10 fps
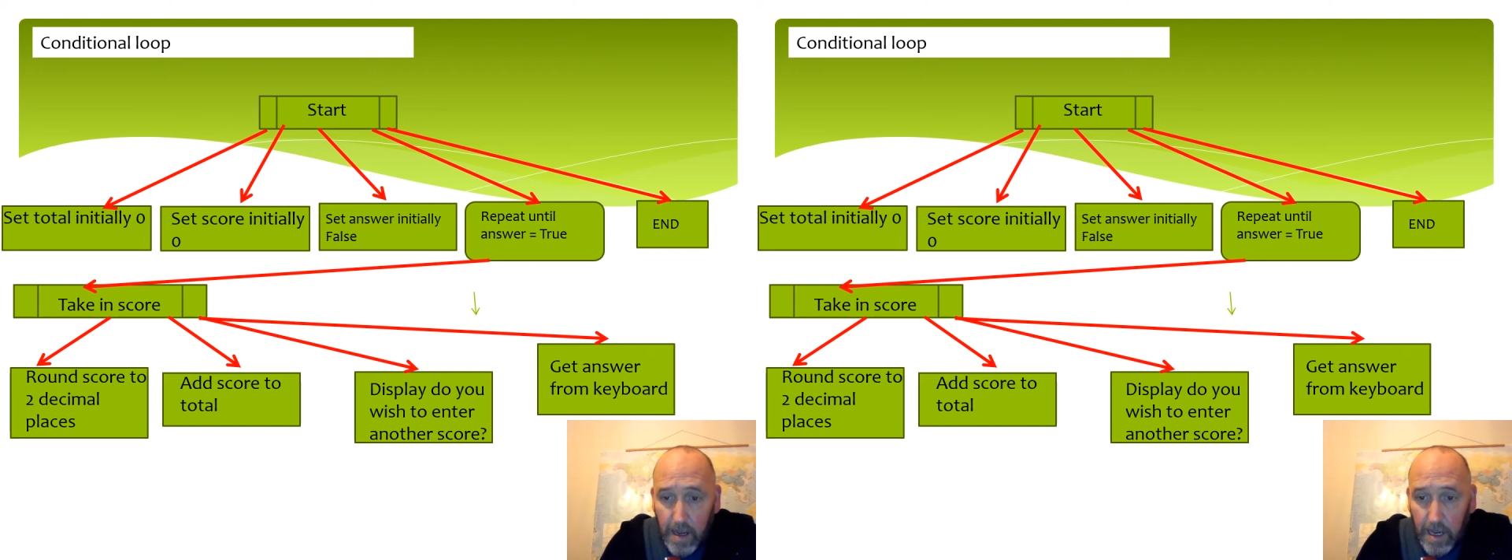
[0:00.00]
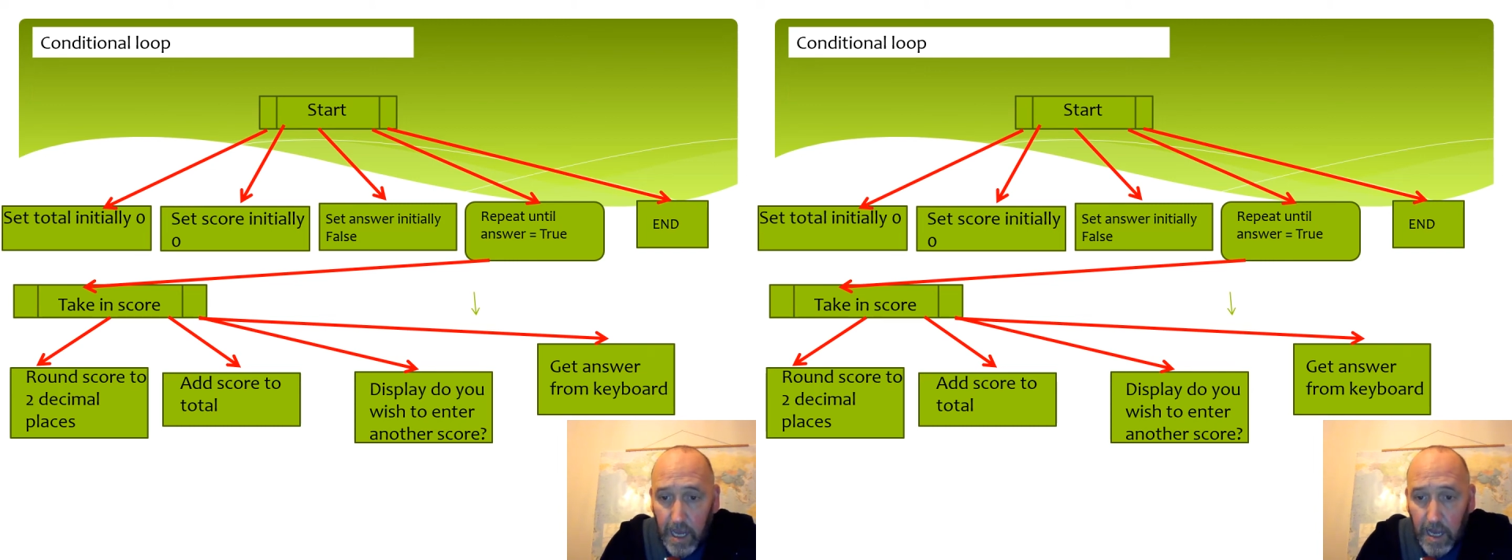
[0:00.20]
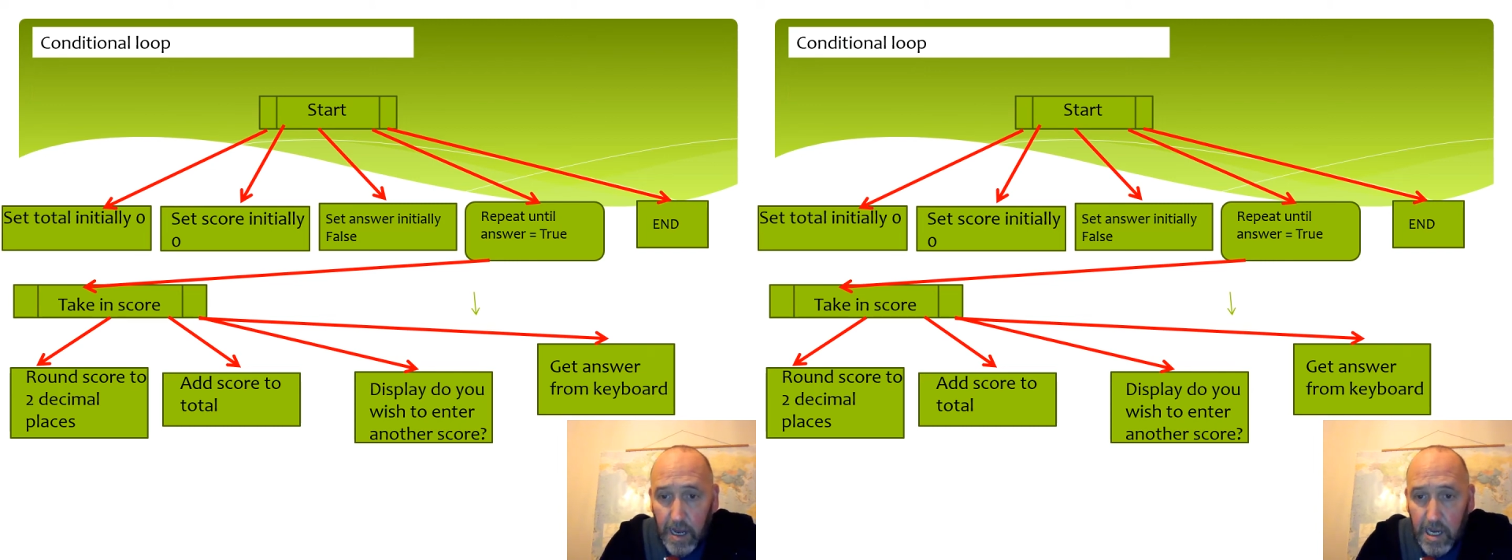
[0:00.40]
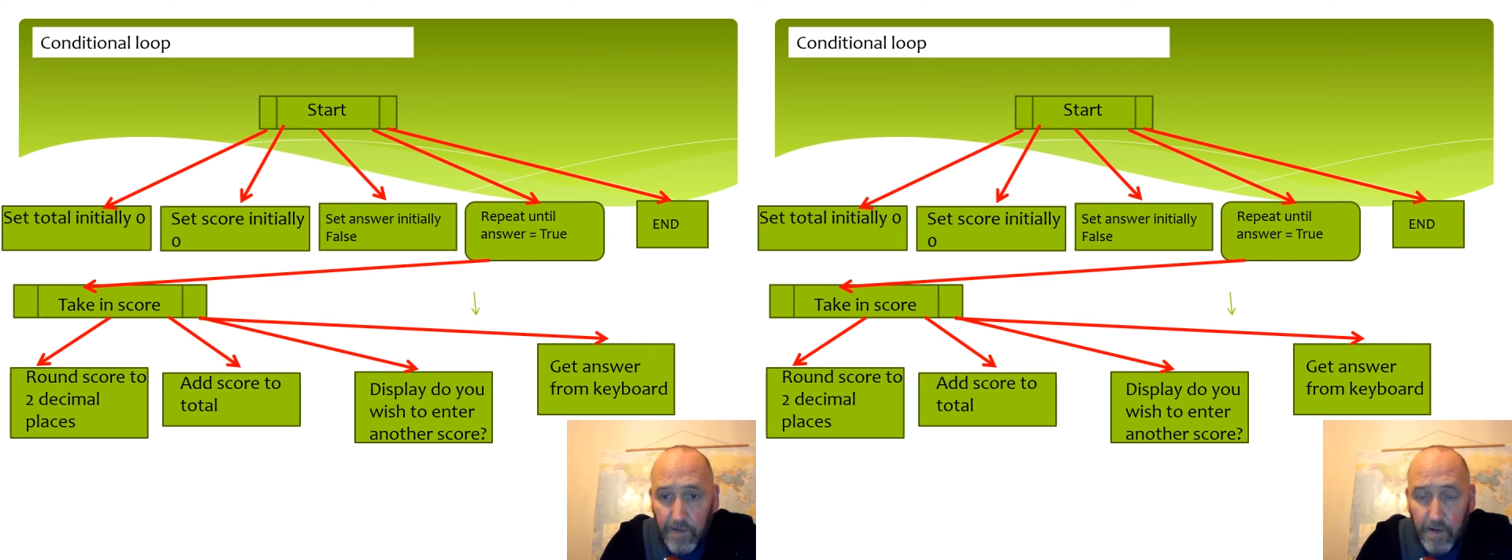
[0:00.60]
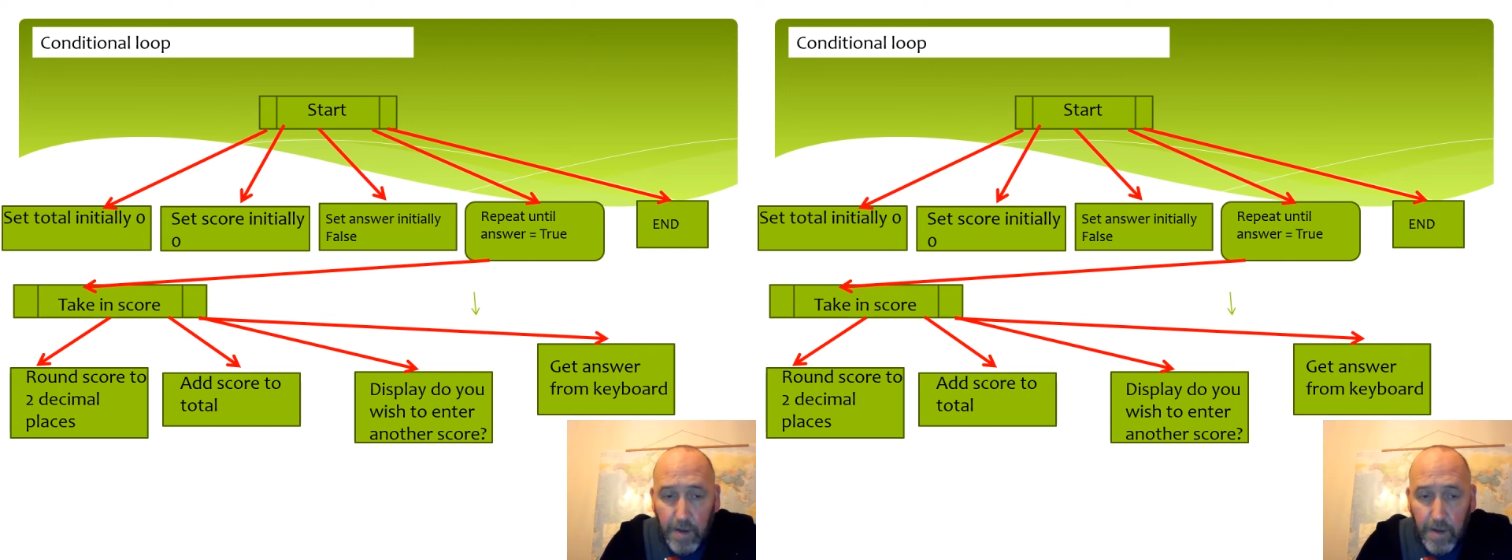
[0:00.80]
Get the answer
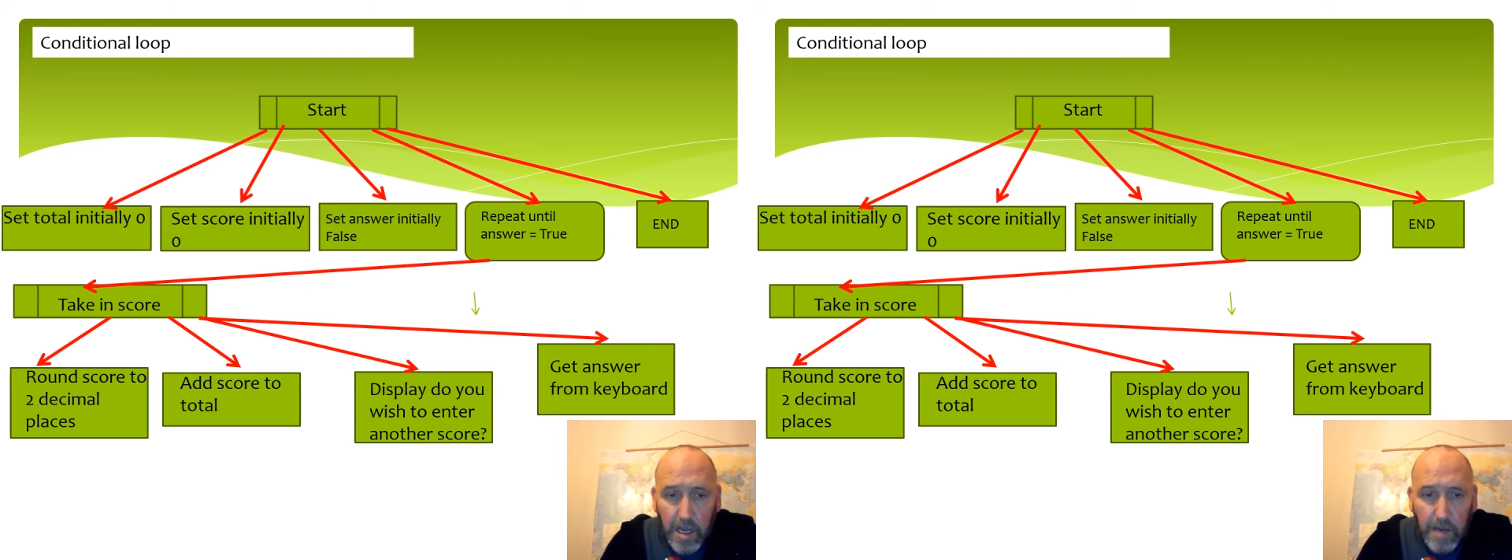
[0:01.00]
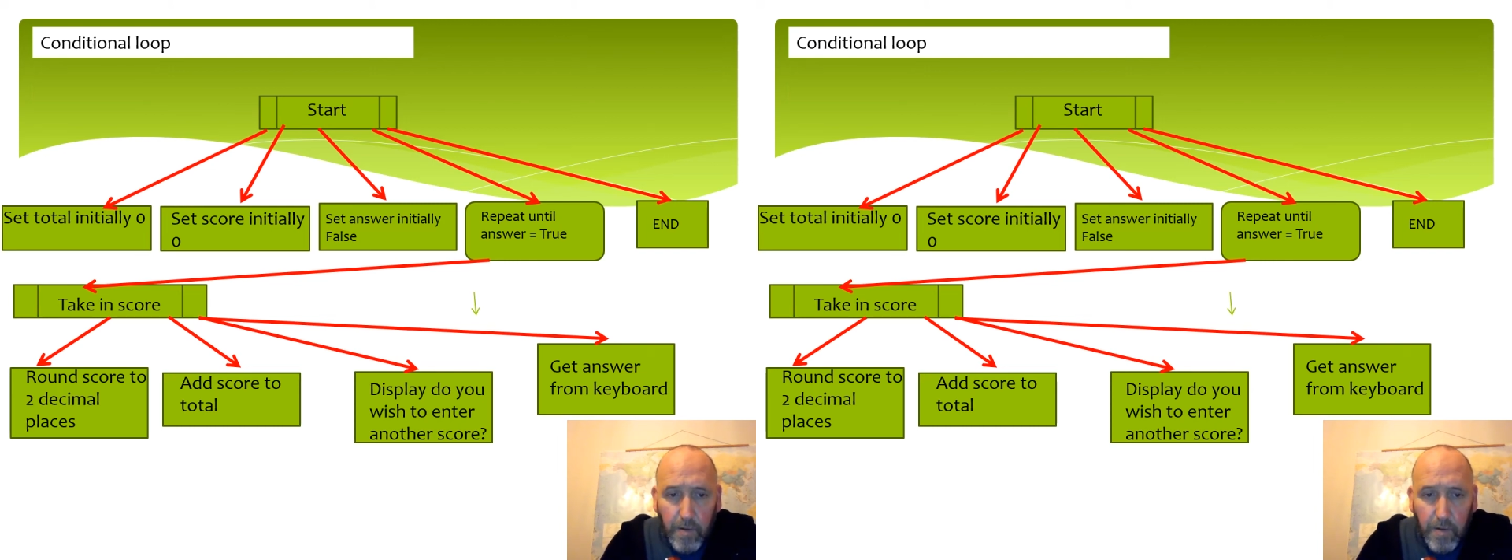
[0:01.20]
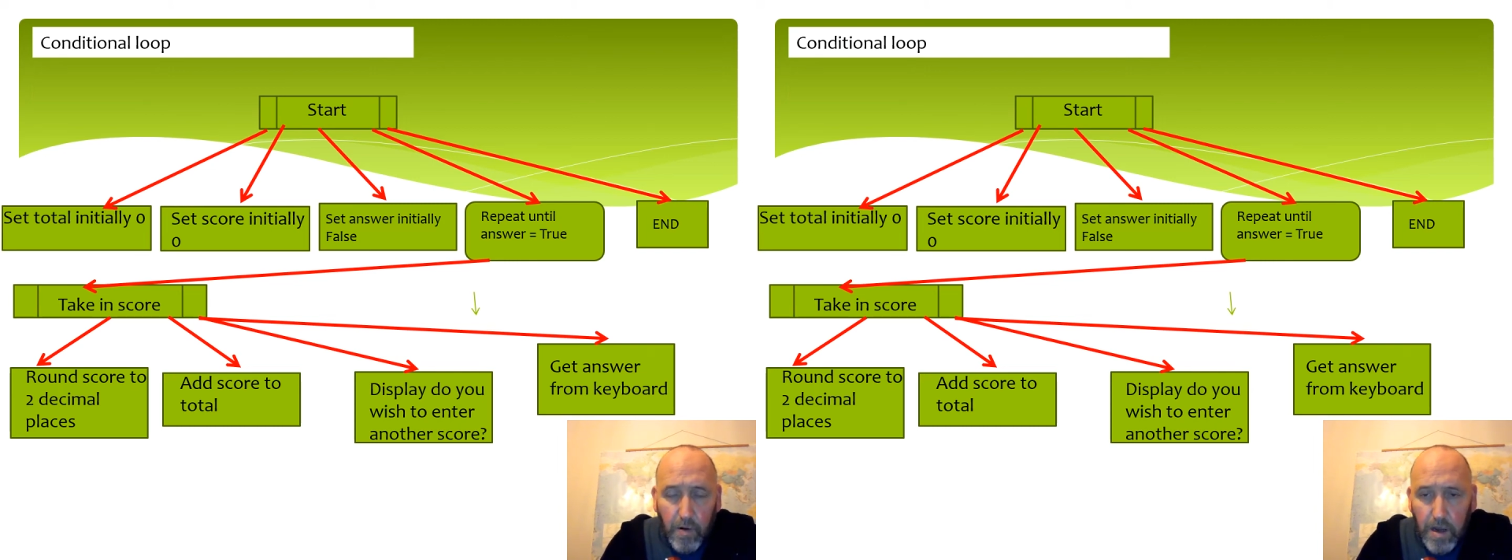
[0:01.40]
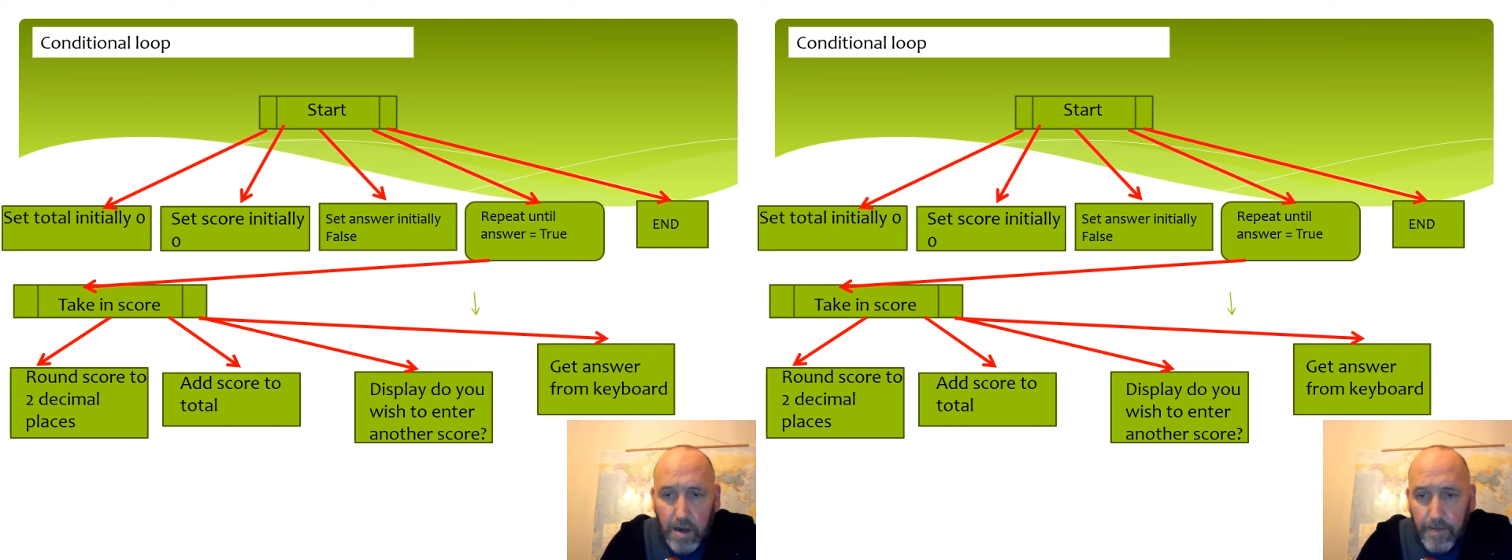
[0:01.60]
from the keyboard.